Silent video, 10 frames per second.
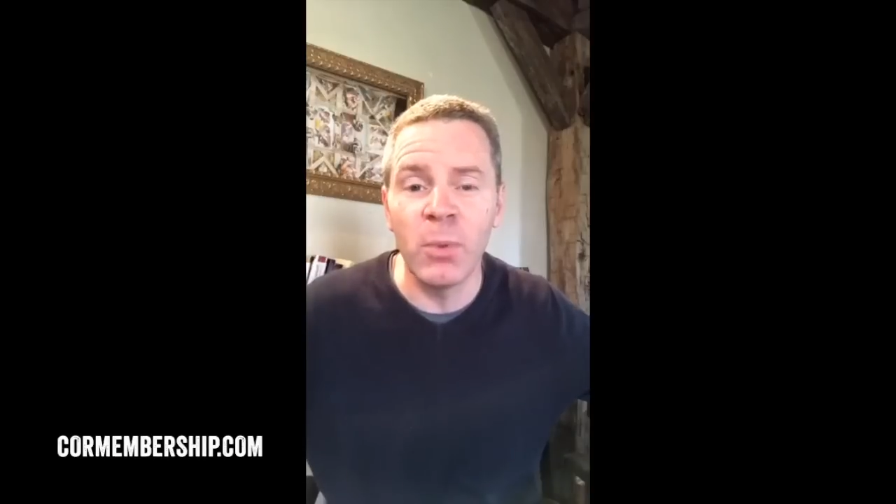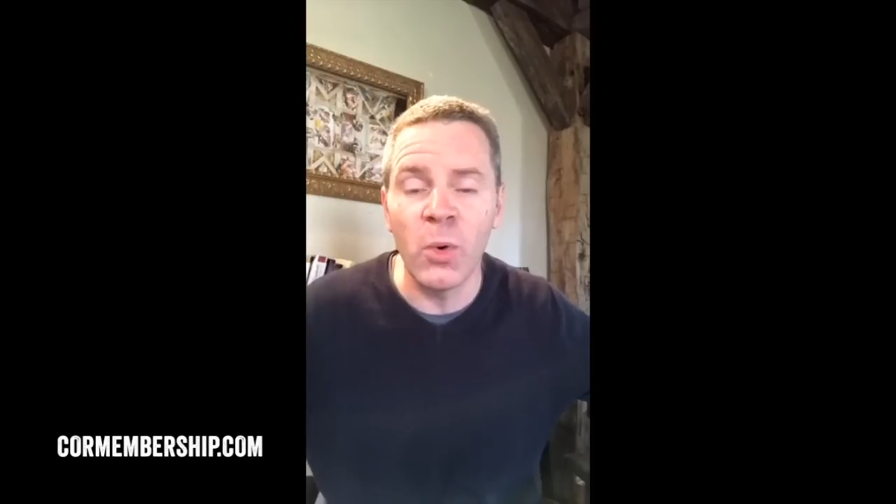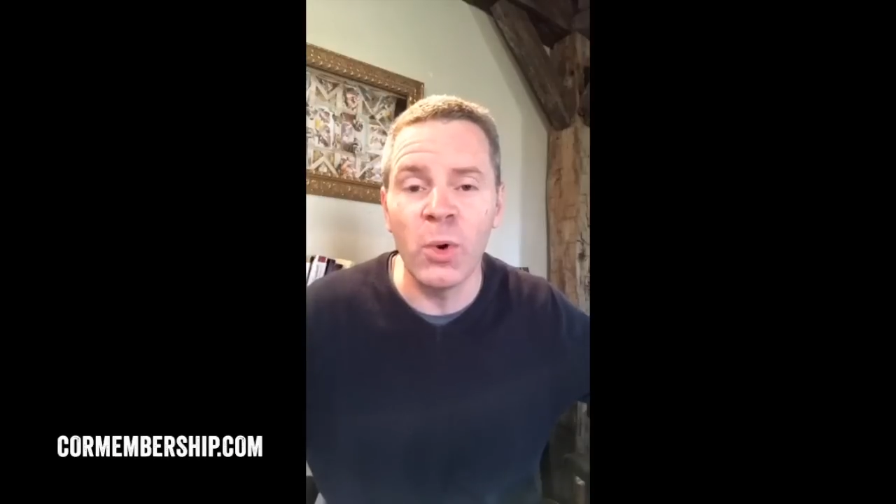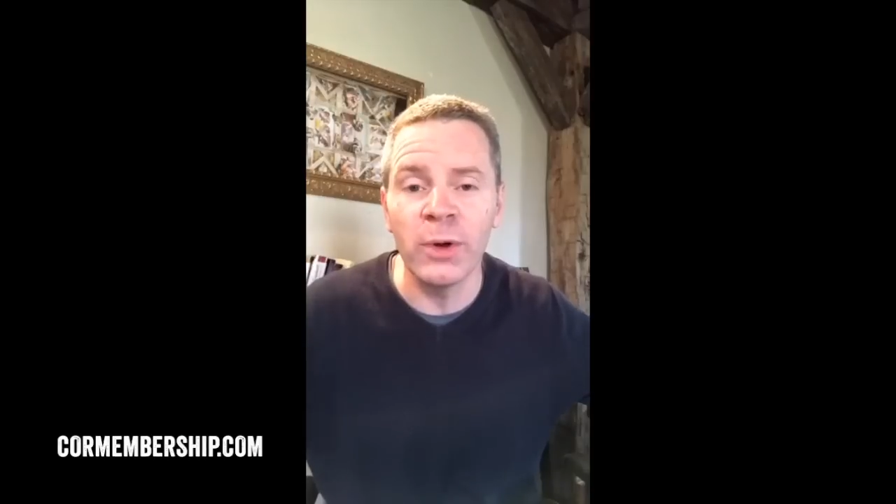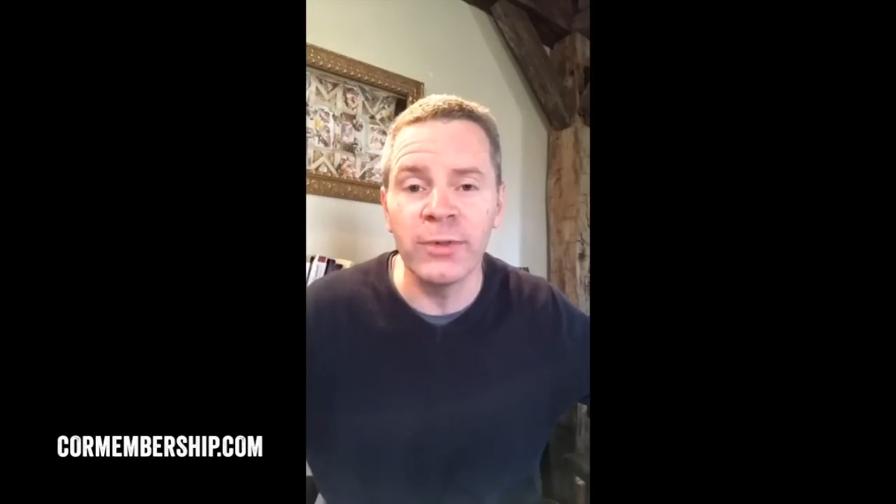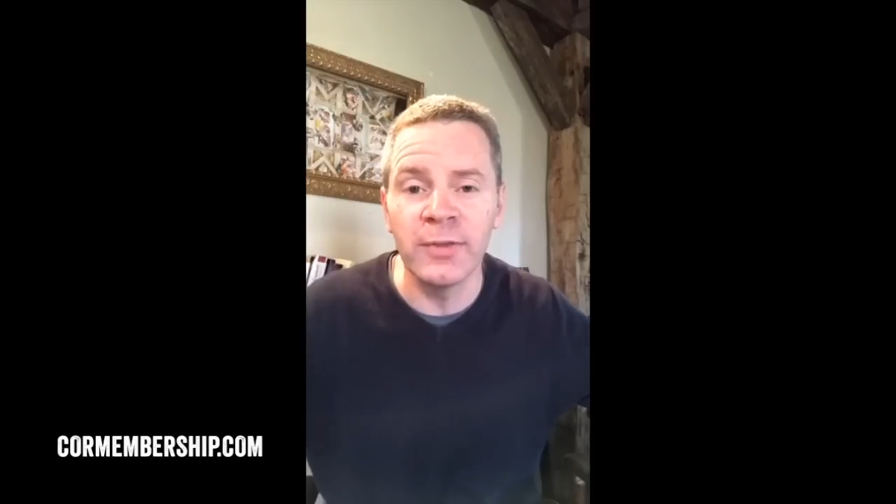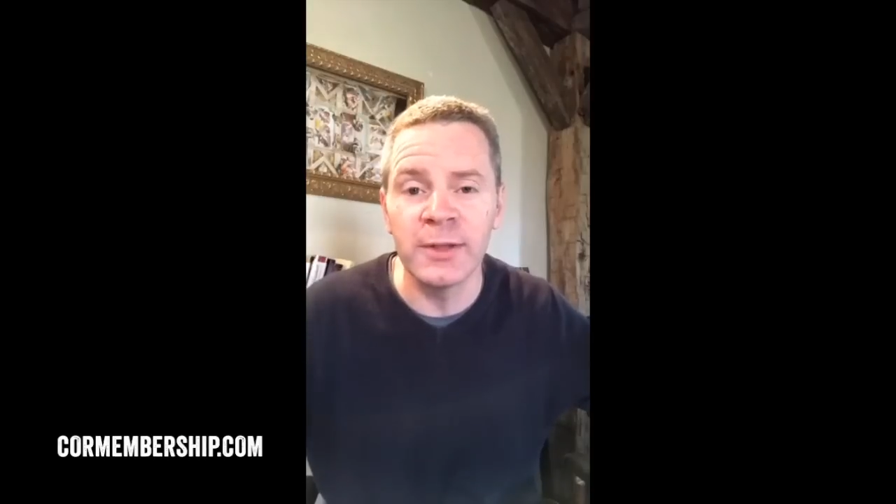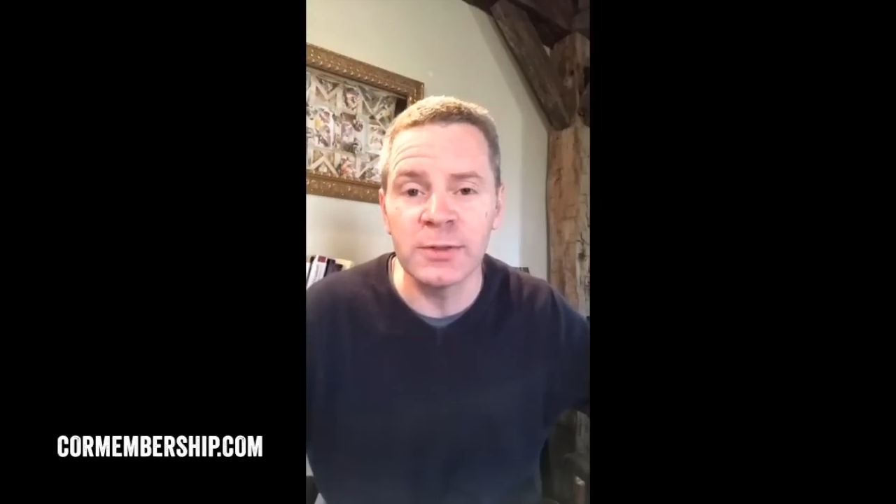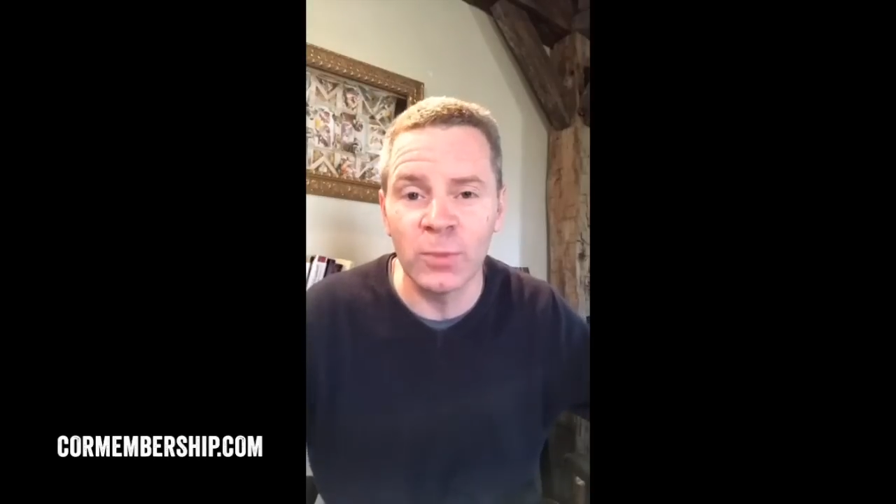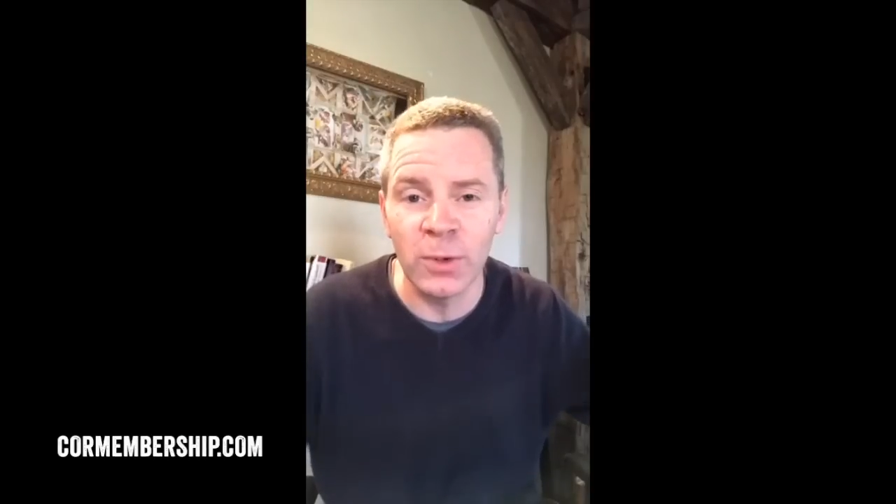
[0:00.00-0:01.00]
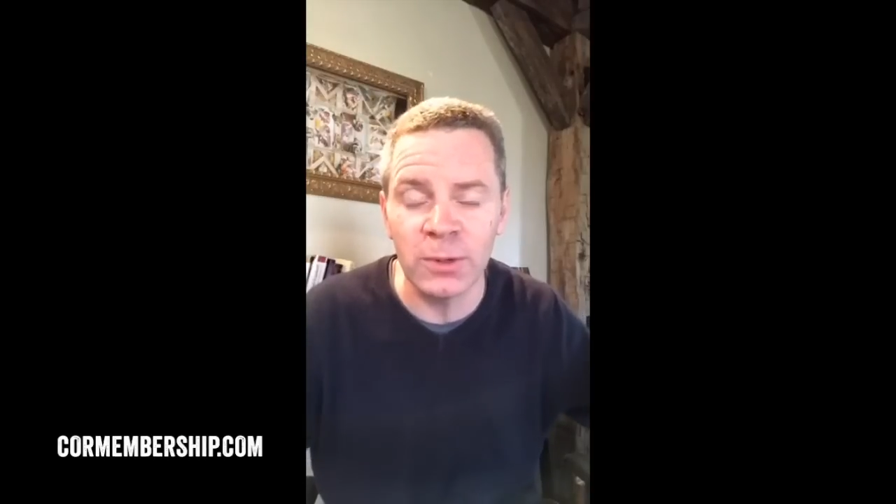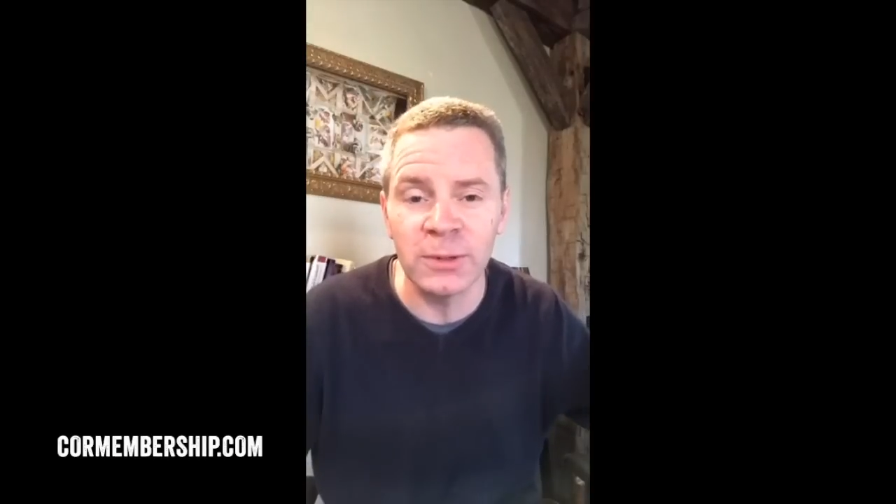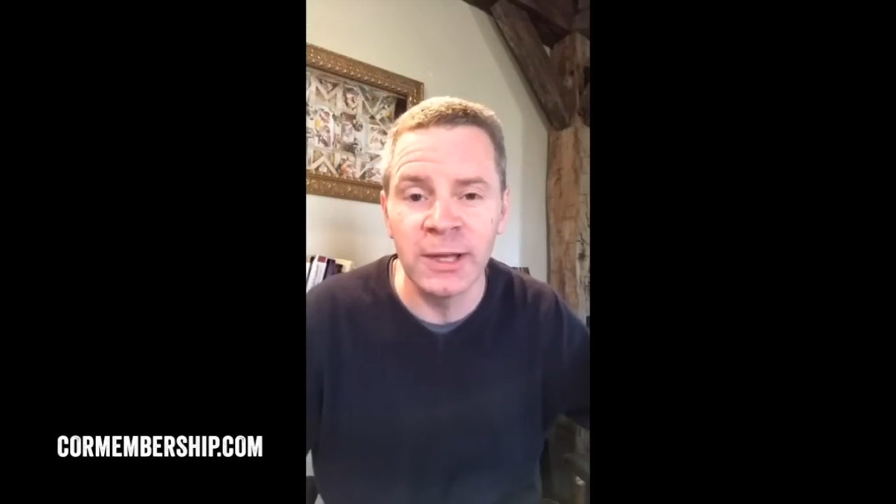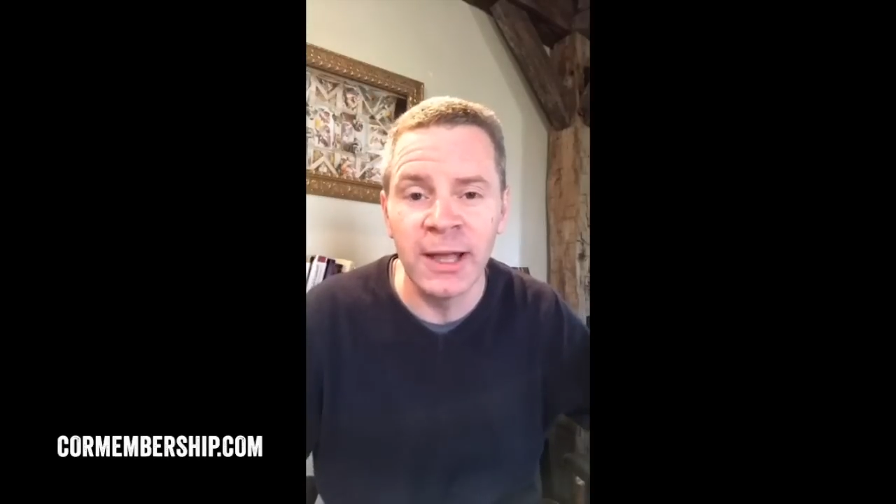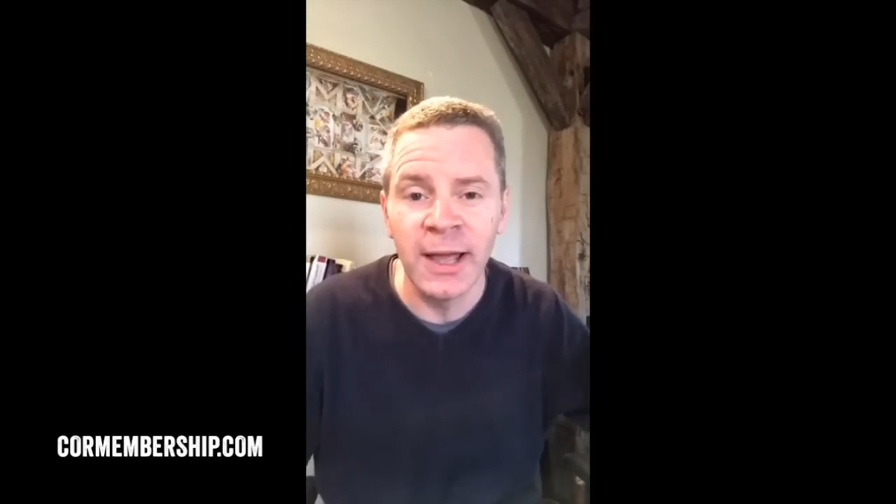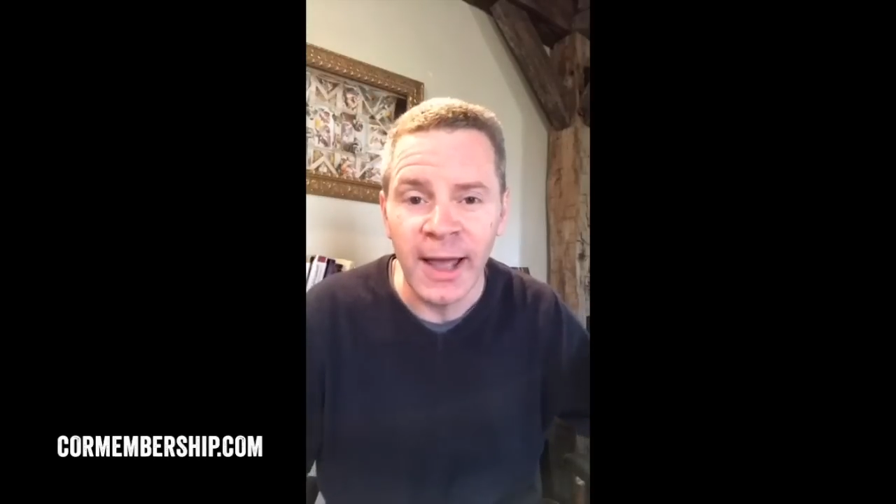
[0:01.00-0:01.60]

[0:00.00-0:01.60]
more than this world